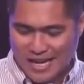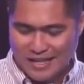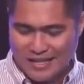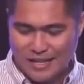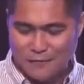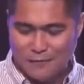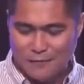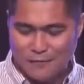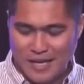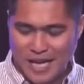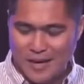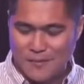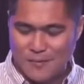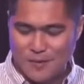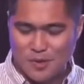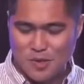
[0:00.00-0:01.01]
The
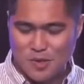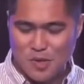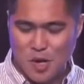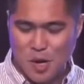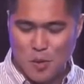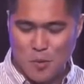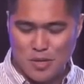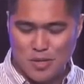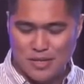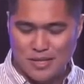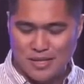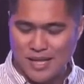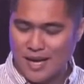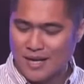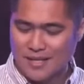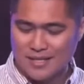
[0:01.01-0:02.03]
flames will
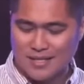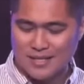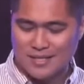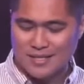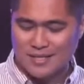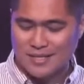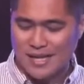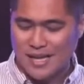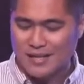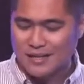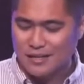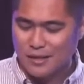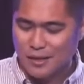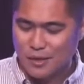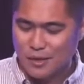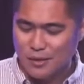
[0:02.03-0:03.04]
not
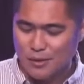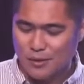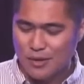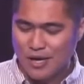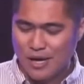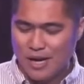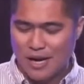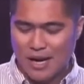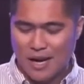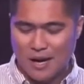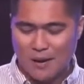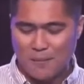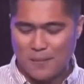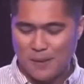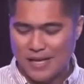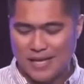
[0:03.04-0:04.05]
set you
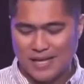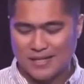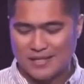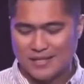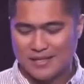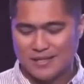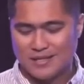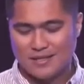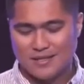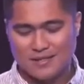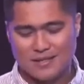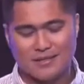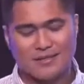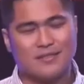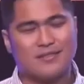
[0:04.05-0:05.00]
ablaze.